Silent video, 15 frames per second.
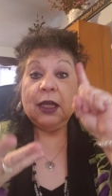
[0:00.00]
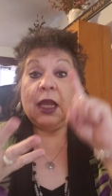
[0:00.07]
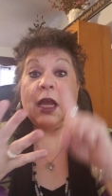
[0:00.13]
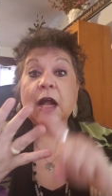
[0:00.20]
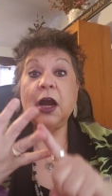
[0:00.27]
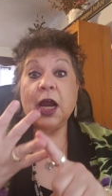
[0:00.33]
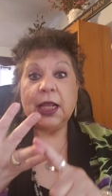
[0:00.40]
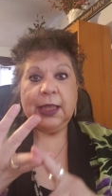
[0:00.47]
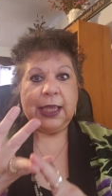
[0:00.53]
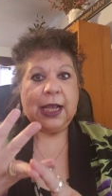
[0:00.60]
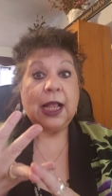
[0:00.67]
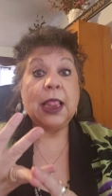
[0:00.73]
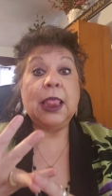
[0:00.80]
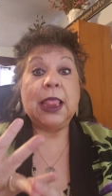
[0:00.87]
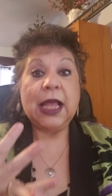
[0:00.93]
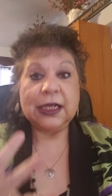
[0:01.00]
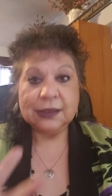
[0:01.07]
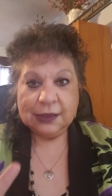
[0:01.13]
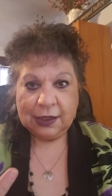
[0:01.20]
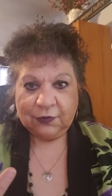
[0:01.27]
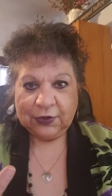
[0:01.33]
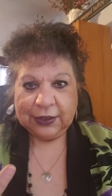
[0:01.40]
garlic,
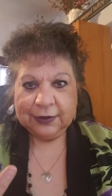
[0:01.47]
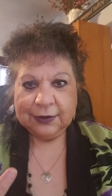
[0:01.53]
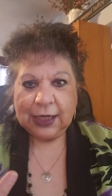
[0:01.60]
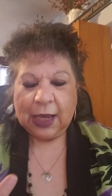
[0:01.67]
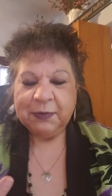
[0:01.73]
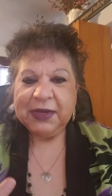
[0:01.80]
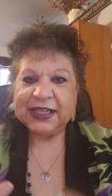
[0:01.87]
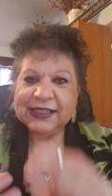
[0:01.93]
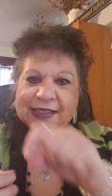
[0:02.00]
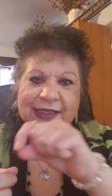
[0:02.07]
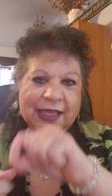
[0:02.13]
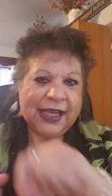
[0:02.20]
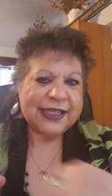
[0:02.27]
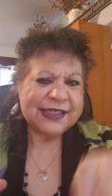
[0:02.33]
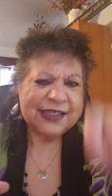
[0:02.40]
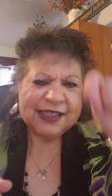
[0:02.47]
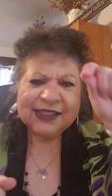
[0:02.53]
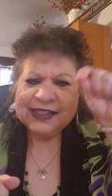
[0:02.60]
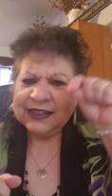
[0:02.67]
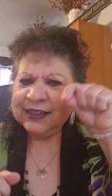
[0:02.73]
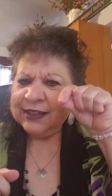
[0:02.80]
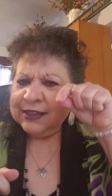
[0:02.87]
lots of it. I made slices
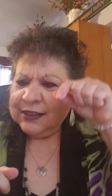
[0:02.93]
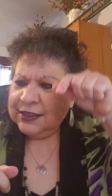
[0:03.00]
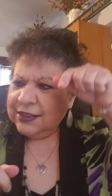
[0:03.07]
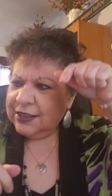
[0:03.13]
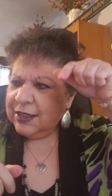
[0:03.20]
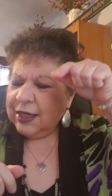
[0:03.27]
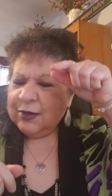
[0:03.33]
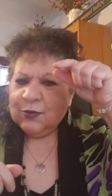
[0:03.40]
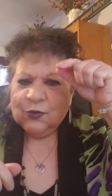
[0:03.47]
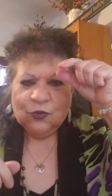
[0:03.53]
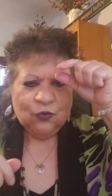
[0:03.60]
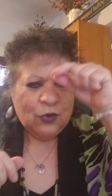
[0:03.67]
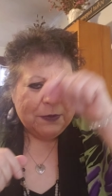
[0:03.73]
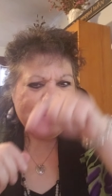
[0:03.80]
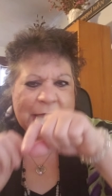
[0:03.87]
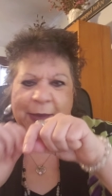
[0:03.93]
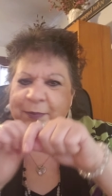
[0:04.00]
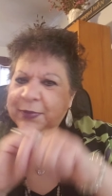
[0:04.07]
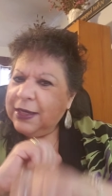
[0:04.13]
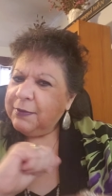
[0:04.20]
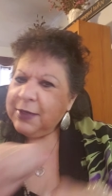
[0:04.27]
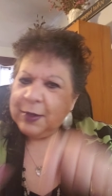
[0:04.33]
and ripped that
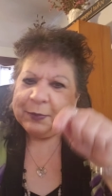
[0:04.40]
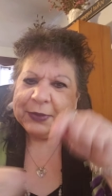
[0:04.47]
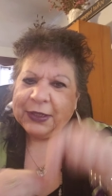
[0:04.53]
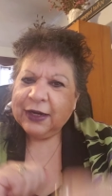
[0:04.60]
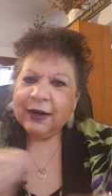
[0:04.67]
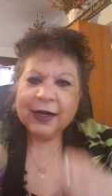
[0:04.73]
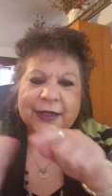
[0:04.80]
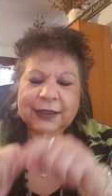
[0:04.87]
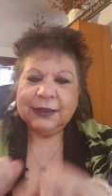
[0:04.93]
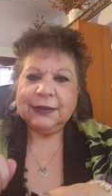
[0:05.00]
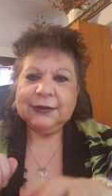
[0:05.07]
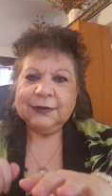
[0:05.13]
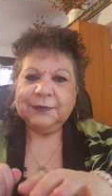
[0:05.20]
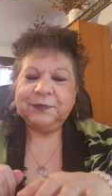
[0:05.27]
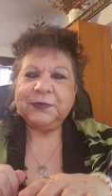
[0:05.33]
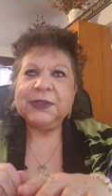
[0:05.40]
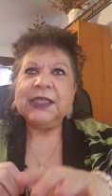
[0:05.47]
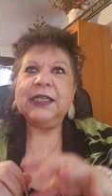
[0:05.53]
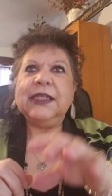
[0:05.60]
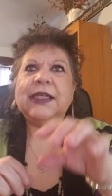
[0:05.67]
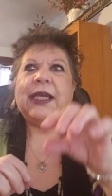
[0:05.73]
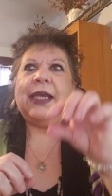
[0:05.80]
baby apart
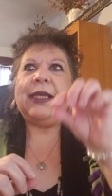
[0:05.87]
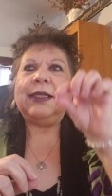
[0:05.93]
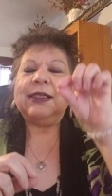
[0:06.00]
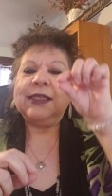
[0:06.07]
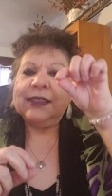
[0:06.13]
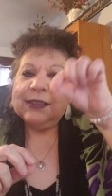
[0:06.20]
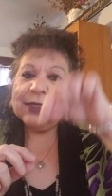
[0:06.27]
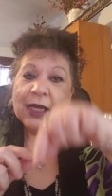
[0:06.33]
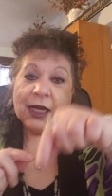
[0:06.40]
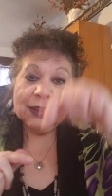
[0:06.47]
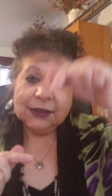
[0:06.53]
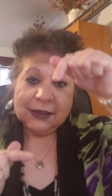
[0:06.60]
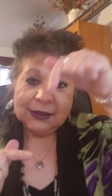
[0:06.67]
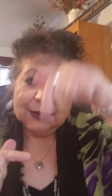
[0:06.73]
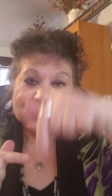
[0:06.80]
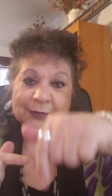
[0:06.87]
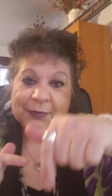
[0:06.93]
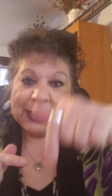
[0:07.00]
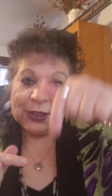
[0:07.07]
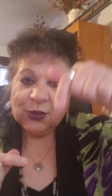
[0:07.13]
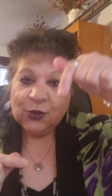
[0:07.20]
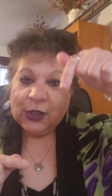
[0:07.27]
and
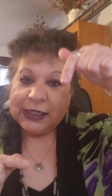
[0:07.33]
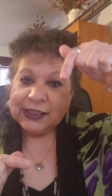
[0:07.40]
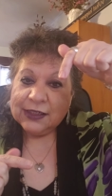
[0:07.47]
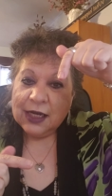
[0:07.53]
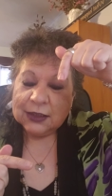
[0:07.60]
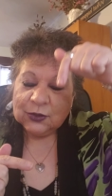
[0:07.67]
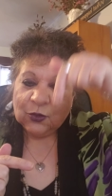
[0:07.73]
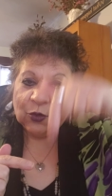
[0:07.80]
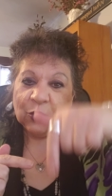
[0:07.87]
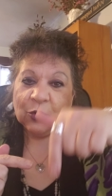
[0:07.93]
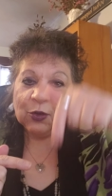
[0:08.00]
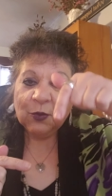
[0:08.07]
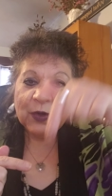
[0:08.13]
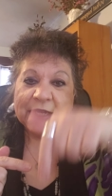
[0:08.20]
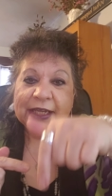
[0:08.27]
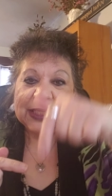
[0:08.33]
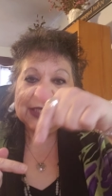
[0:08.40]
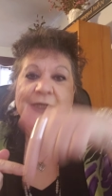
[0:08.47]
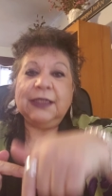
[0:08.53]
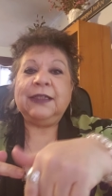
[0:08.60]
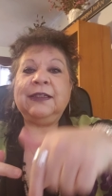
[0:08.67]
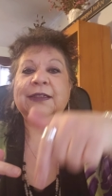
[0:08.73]
made sure I tucked all the way
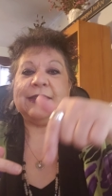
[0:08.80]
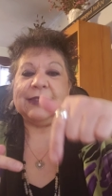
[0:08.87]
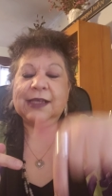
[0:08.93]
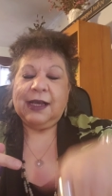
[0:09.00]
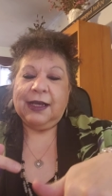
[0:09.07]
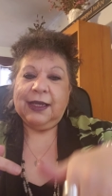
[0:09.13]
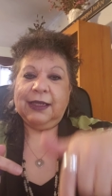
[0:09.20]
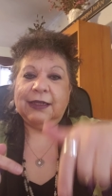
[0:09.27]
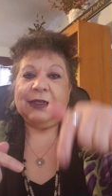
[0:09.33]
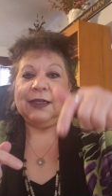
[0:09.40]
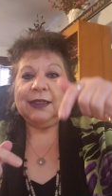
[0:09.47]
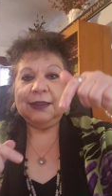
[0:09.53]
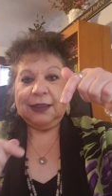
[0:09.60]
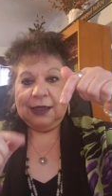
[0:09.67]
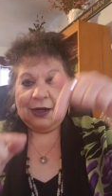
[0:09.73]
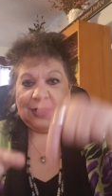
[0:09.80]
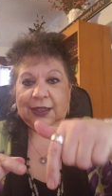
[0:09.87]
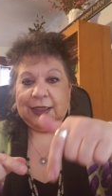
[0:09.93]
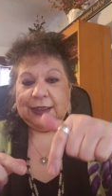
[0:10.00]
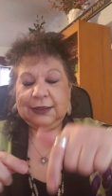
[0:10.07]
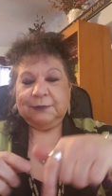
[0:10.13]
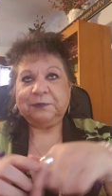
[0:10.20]
inside the garlic